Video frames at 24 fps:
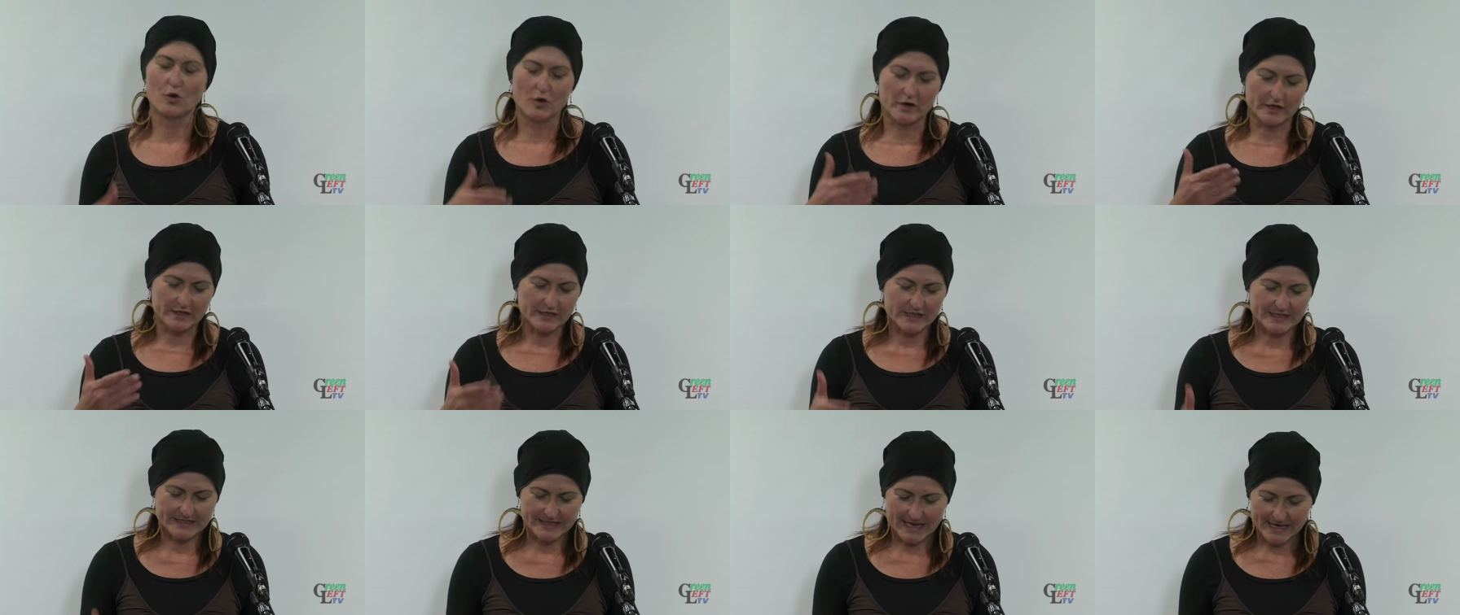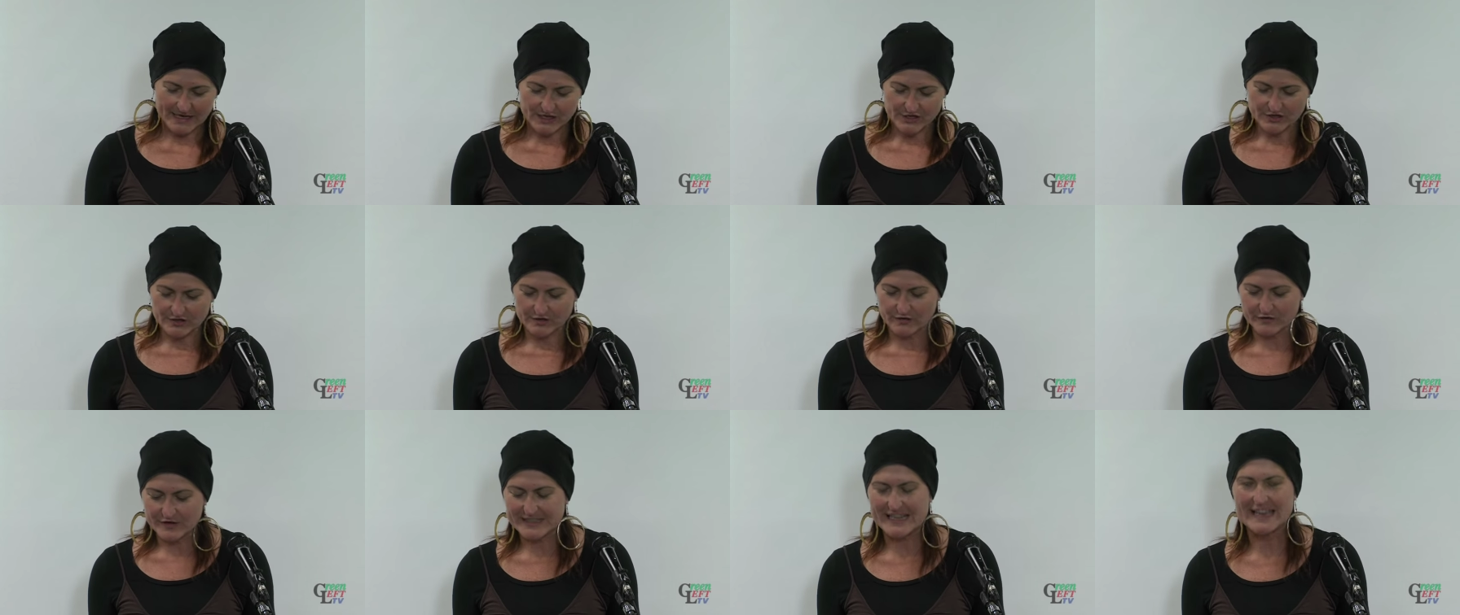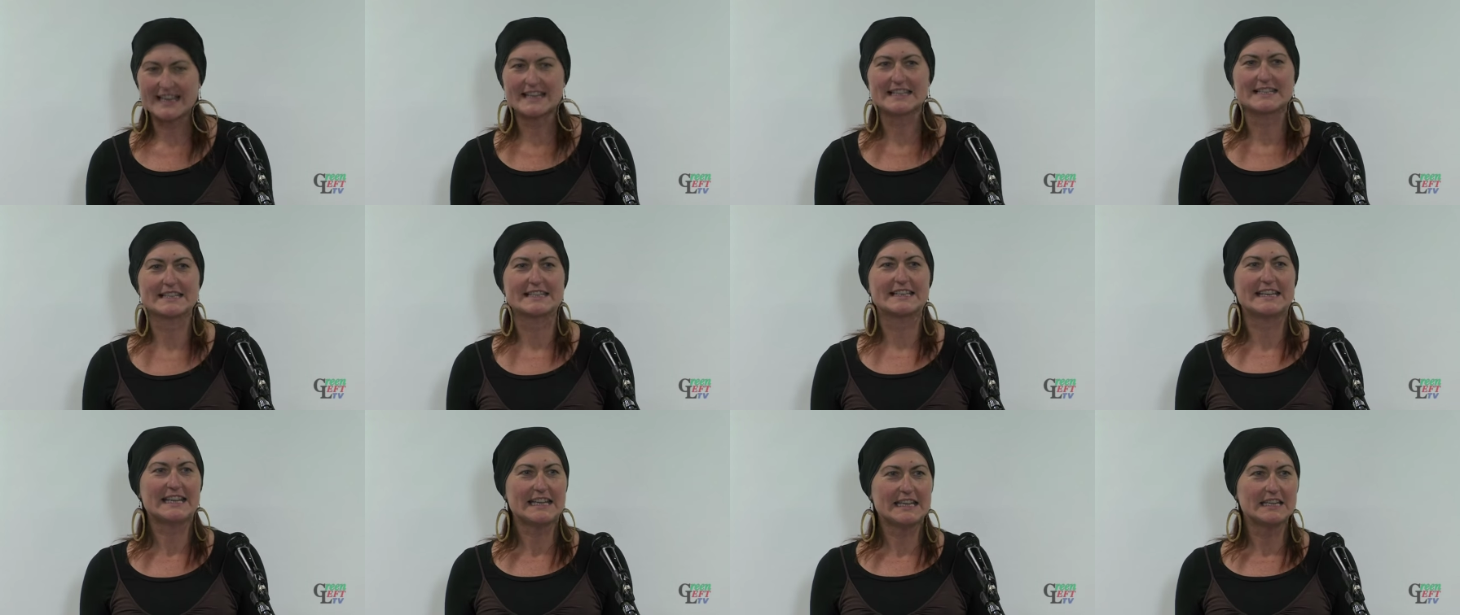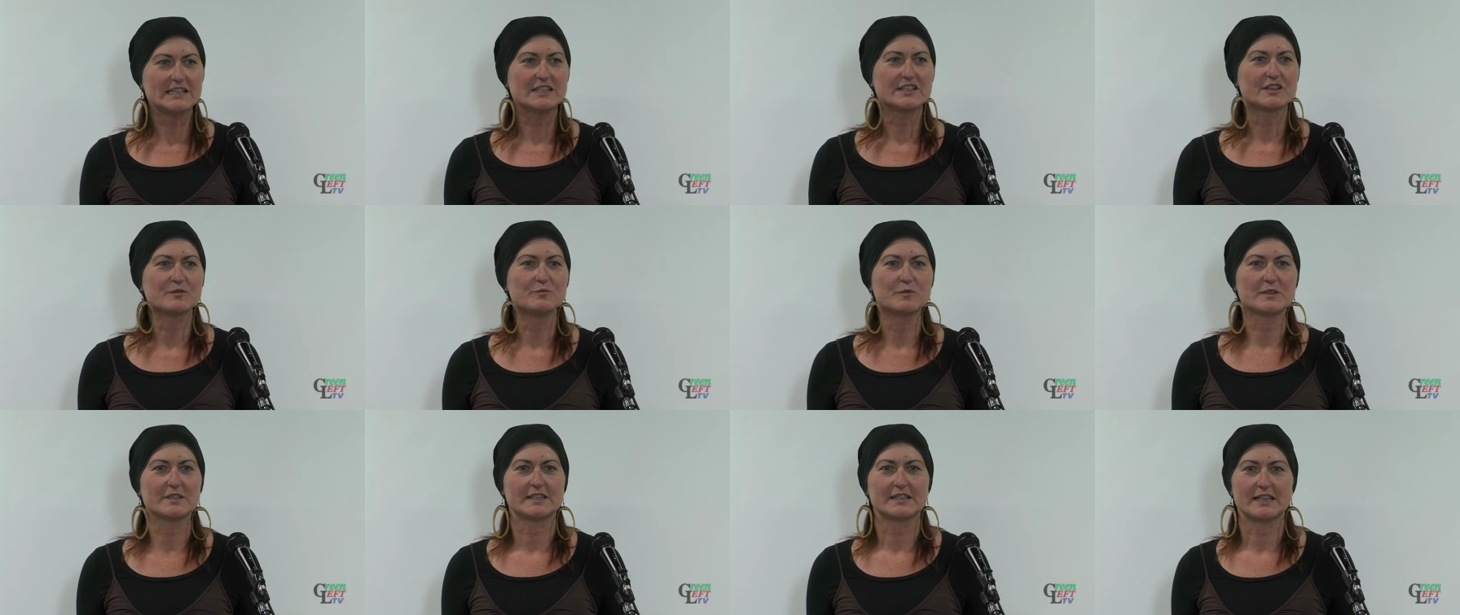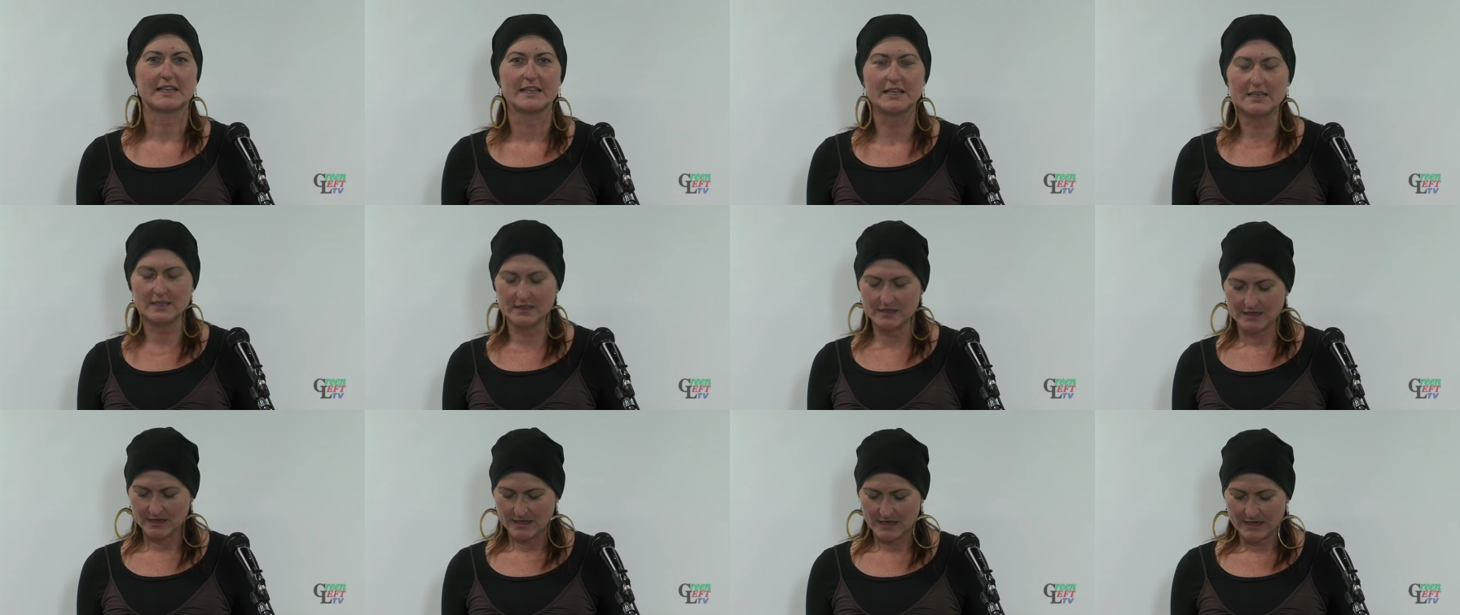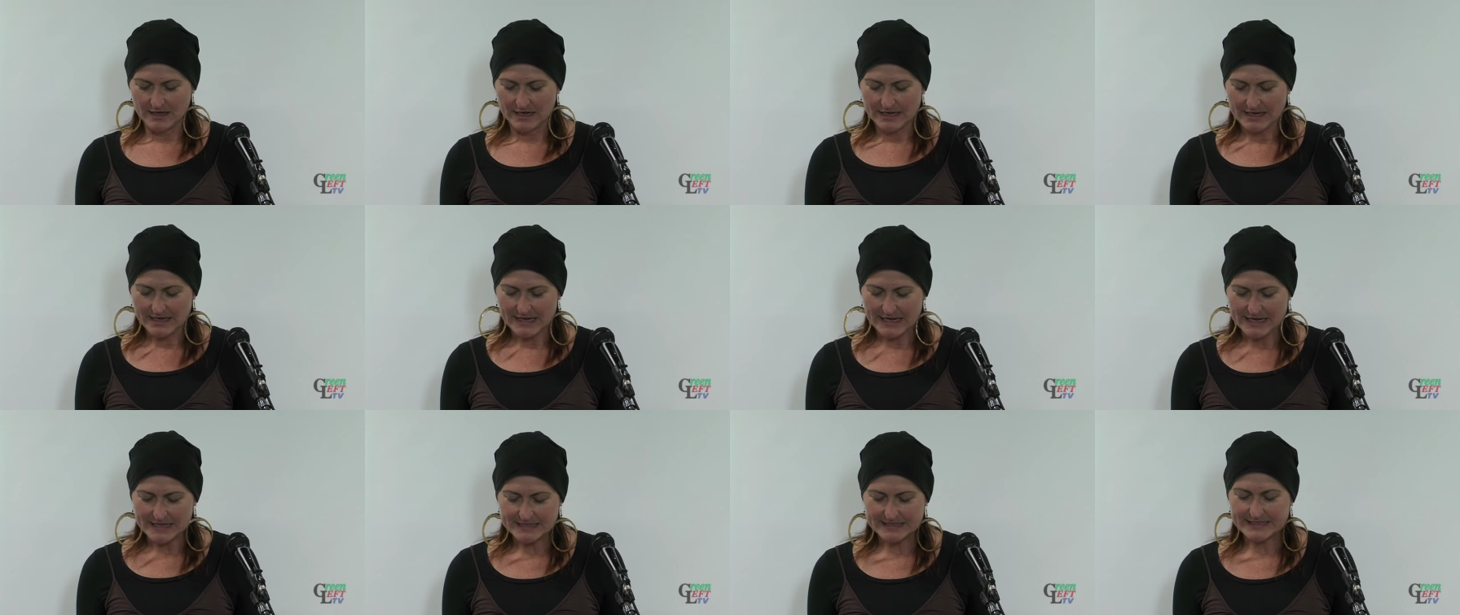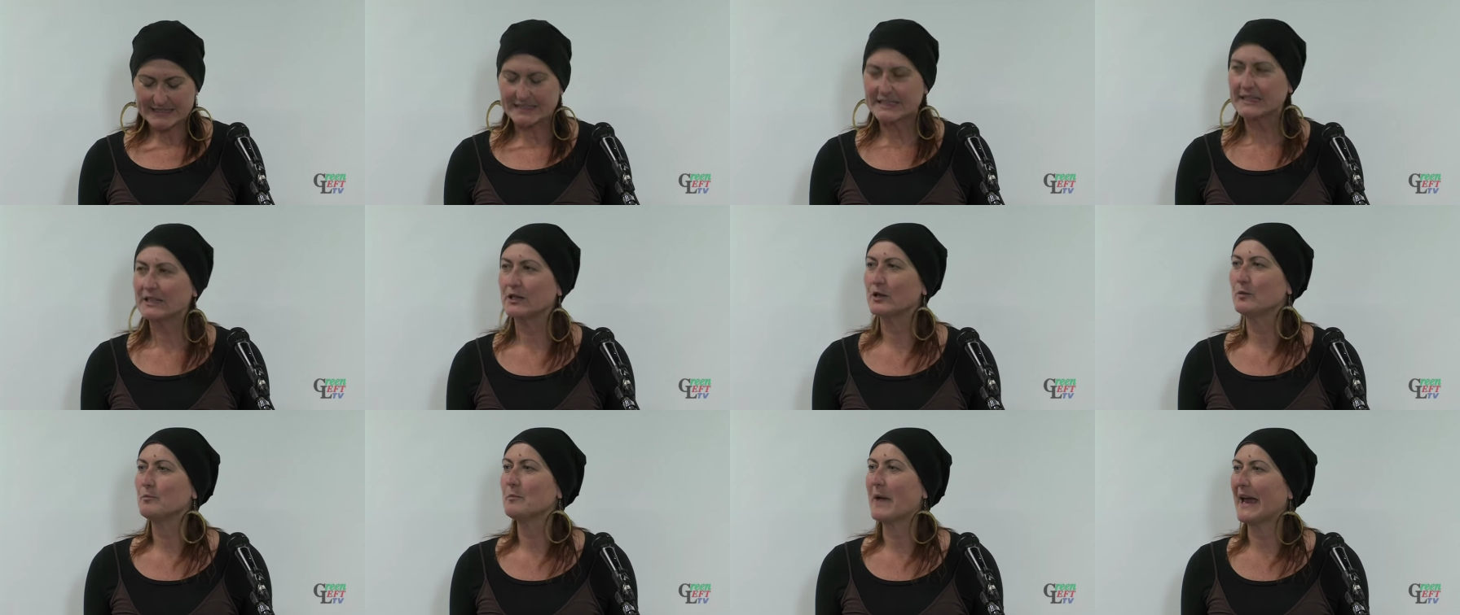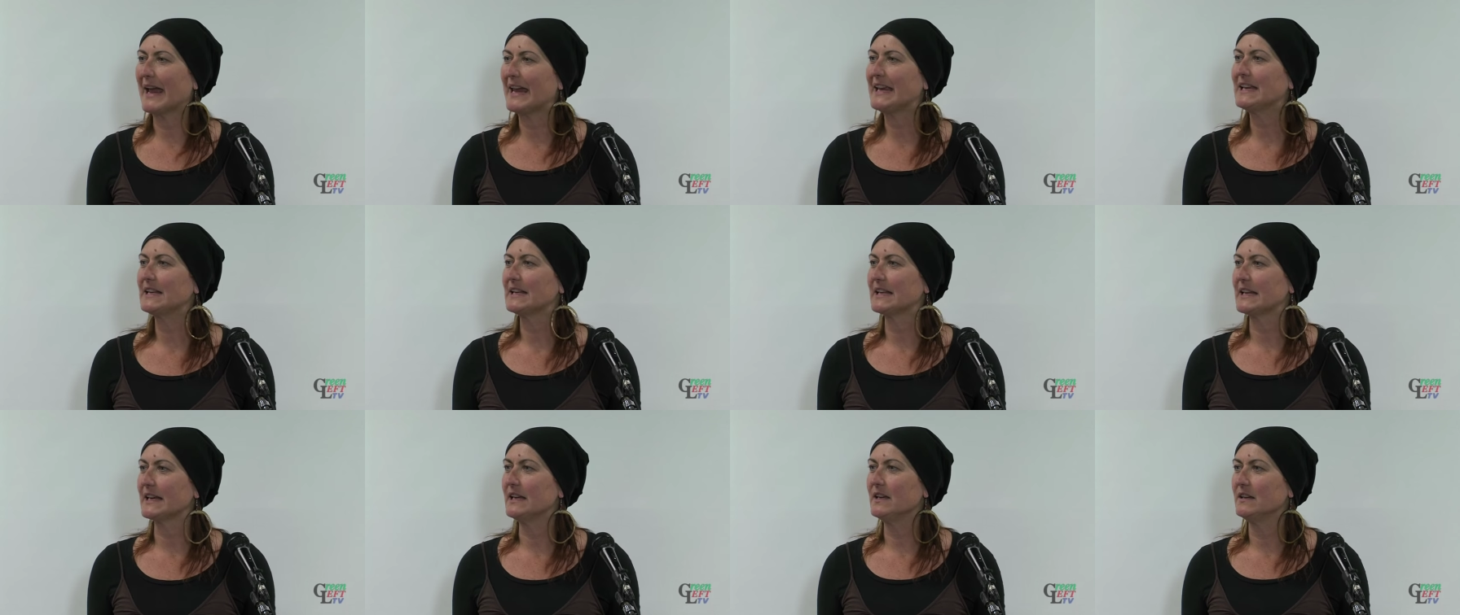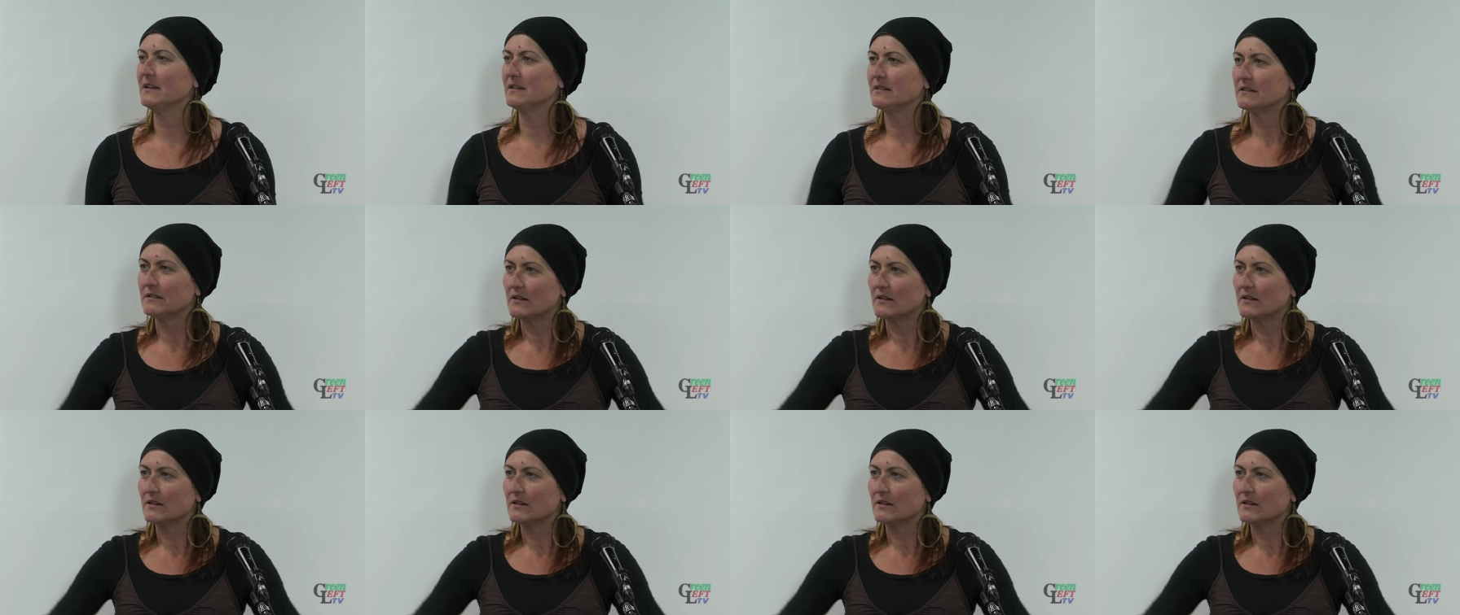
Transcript: organization of sex and intimacy, is still mainly